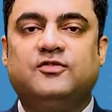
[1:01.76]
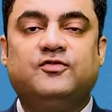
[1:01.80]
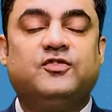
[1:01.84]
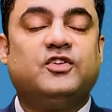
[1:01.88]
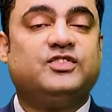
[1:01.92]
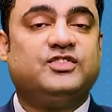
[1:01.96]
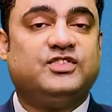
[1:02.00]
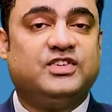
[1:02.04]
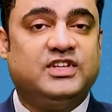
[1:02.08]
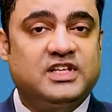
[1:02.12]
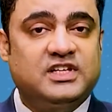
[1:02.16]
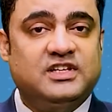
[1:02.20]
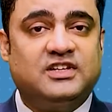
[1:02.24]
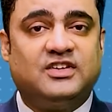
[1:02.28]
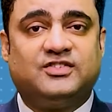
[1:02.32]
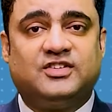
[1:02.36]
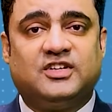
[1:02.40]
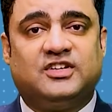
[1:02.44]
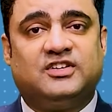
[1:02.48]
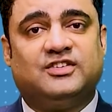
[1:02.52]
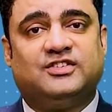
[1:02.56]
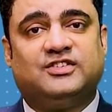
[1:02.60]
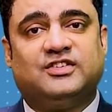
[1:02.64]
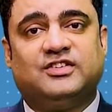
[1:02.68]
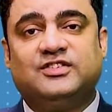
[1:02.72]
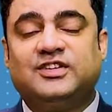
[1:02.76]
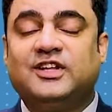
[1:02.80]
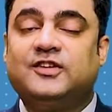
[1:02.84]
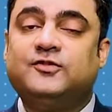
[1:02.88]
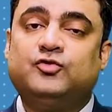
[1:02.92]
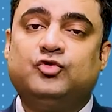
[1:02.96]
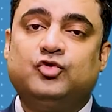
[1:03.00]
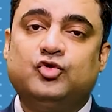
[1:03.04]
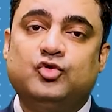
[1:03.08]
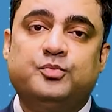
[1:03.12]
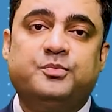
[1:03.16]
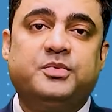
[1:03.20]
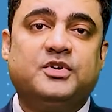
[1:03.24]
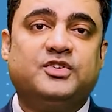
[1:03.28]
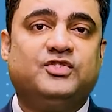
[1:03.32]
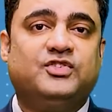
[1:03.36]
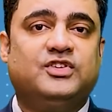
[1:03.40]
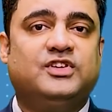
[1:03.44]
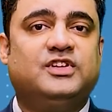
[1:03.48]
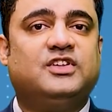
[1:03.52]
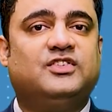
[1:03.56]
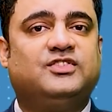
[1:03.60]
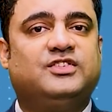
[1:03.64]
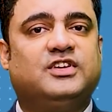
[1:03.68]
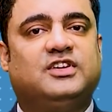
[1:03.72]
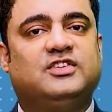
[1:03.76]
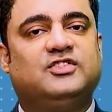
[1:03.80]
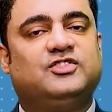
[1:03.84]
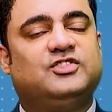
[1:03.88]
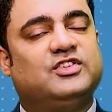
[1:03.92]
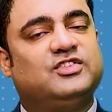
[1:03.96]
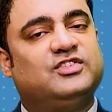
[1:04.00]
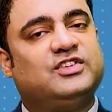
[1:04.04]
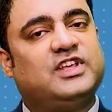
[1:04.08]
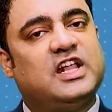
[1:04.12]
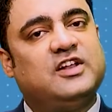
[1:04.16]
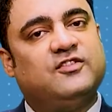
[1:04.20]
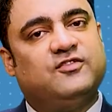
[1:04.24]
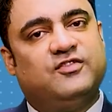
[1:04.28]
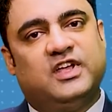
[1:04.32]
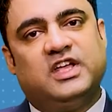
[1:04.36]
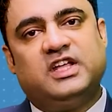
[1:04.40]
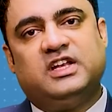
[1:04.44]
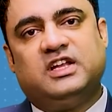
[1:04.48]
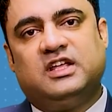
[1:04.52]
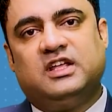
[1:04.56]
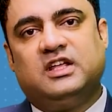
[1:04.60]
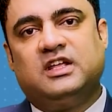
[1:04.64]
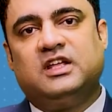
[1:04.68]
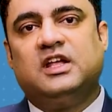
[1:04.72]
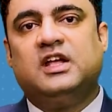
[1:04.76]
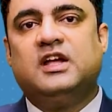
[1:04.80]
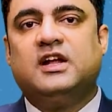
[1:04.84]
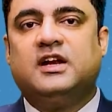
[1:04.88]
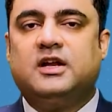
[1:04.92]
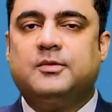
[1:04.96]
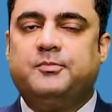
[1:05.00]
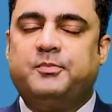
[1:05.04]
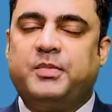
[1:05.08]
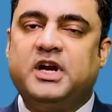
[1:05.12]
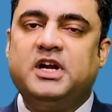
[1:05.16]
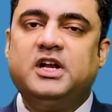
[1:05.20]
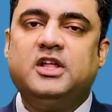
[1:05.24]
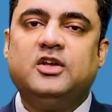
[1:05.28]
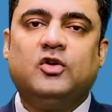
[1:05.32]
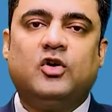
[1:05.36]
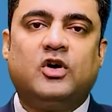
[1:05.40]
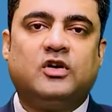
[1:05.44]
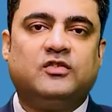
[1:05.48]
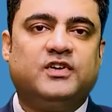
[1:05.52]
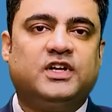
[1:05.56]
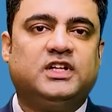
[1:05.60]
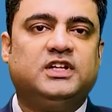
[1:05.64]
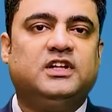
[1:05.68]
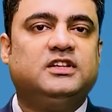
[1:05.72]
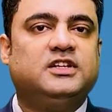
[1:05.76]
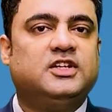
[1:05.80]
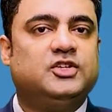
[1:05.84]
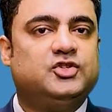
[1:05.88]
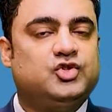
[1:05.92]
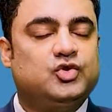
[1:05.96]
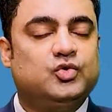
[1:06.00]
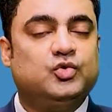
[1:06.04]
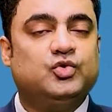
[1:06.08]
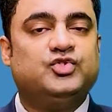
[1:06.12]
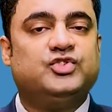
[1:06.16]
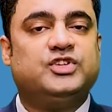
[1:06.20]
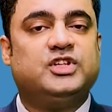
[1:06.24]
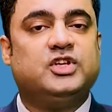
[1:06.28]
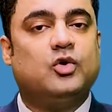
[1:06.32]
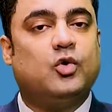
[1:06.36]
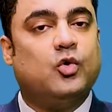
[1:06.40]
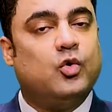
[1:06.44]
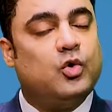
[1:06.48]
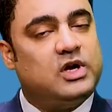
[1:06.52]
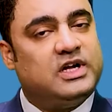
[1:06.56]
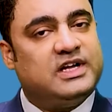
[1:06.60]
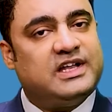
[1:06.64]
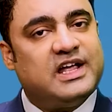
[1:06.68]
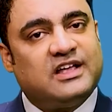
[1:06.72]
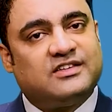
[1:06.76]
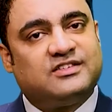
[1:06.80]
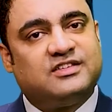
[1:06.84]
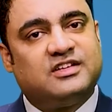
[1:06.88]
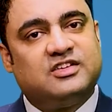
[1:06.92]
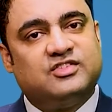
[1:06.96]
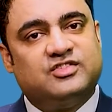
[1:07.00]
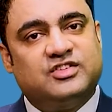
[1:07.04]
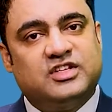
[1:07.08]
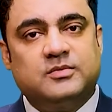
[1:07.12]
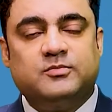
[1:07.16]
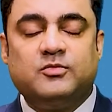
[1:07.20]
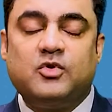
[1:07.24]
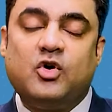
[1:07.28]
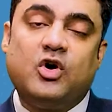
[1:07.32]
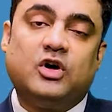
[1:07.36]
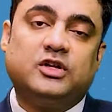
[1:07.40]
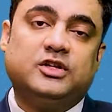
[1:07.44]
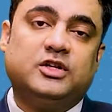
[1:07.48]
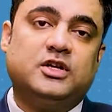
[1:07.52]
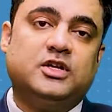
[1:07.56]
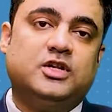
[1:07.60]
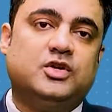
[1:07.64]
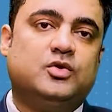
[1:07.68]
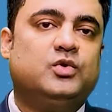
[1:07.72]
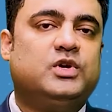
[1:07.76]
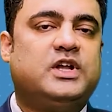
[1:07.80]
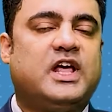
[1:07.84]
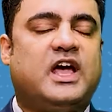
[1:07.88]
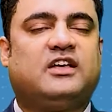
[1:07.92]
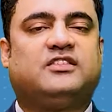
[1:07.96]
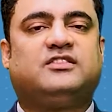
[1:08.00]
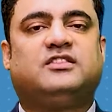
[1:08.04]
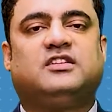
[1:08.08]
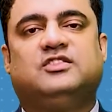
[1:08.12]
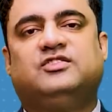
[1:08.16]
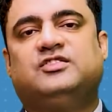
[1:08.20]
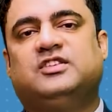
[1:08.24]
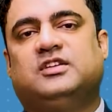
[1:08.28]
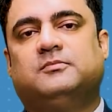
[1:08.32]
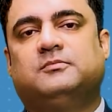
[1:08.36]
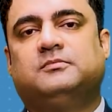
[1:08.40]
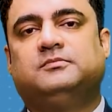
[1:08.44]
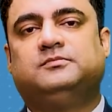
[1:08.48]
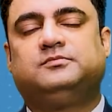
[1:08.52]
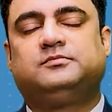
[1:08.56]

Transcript: for senior citizens and super senior citizens can vary, depending on whether they choose the old tax regime or the new tax regime.